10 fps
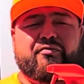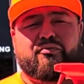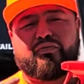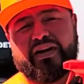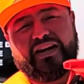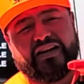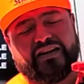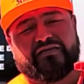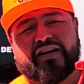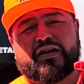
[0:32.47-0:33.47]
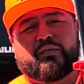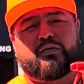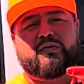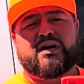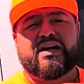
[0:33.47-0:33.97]
readily
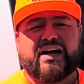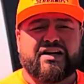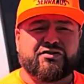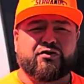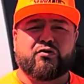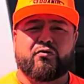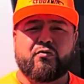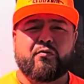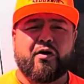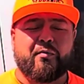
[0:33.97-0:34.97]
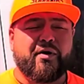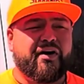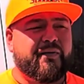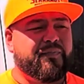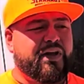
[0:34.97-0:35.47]
available at your local
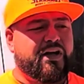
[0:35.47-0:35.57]
Walmart.